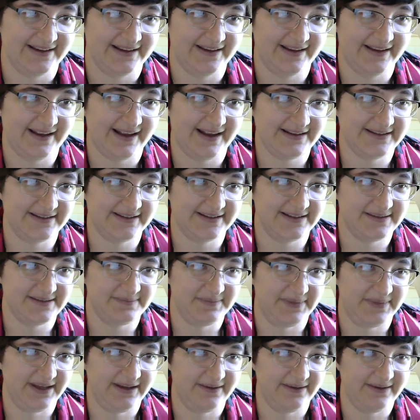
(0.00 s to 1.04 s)
That's just
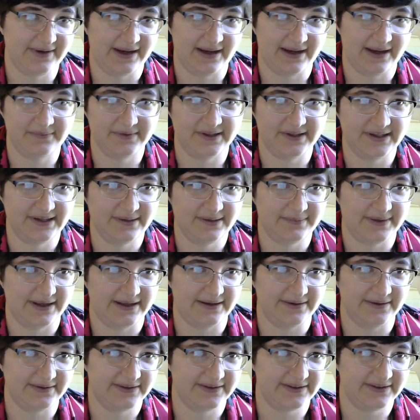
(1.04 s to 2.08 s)
me rambling
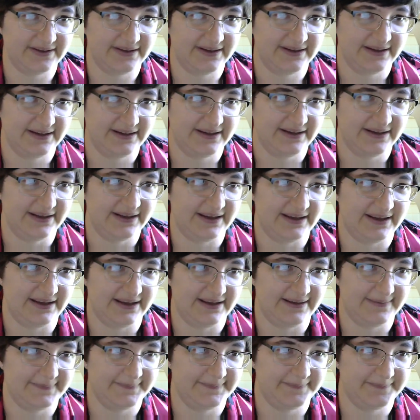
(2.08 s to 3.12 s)
about
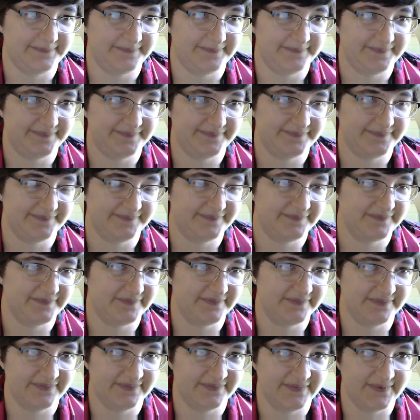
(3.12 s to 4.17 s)
the
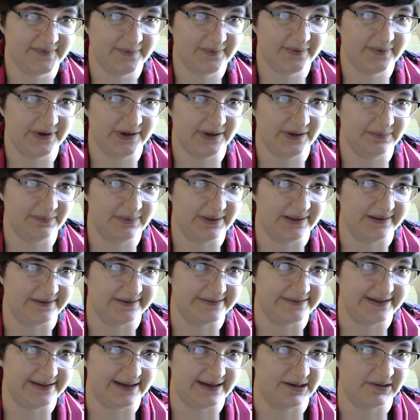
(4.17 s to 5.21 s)
world
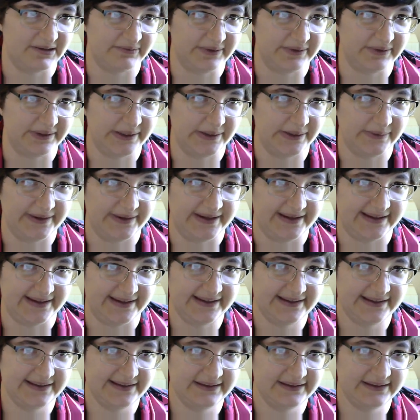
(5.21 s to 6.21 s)
building I've been doing.